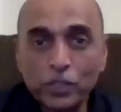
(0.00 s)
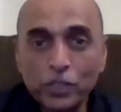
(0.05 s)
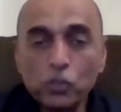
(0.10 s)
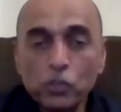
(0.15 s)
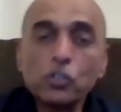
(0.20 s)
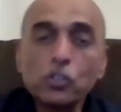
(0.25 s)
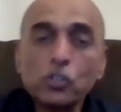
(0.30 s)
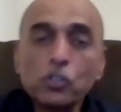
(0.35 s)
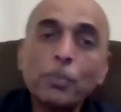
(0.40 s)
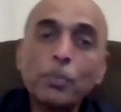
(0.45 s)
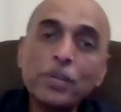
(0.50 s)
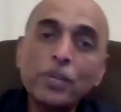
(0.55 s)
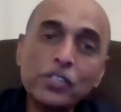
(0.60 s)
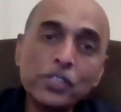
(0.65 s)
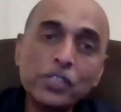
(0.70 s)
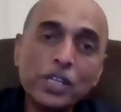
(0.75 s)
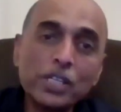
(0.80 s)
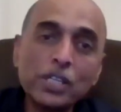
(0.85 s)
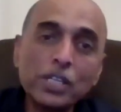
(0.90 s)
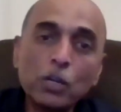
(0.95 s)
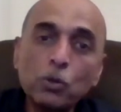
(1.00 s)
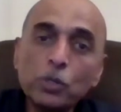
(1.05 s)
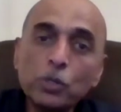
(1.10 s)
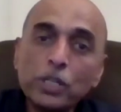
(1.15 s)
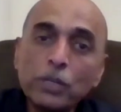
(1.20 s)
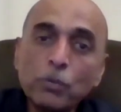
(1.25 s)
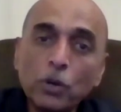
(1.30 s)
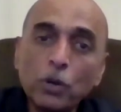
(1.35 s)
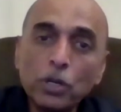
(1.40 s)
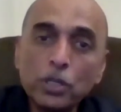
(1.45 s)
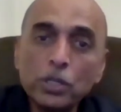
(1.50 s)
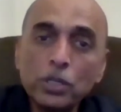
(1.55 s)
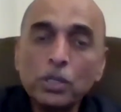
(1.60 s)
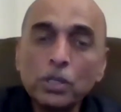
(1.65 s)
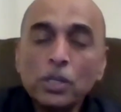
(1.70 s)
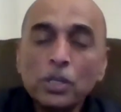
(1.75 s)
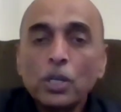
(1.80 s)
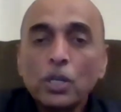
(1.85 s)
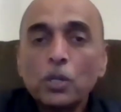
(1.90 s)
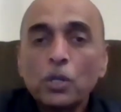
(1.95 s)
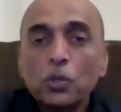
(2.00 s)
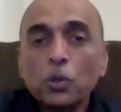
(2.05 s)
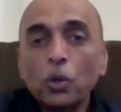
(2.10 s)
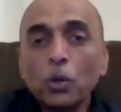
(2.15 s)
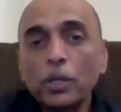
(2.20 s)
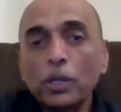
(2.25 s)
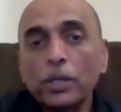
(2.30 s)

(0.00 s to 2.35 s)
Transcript: So somebody says, I only want a role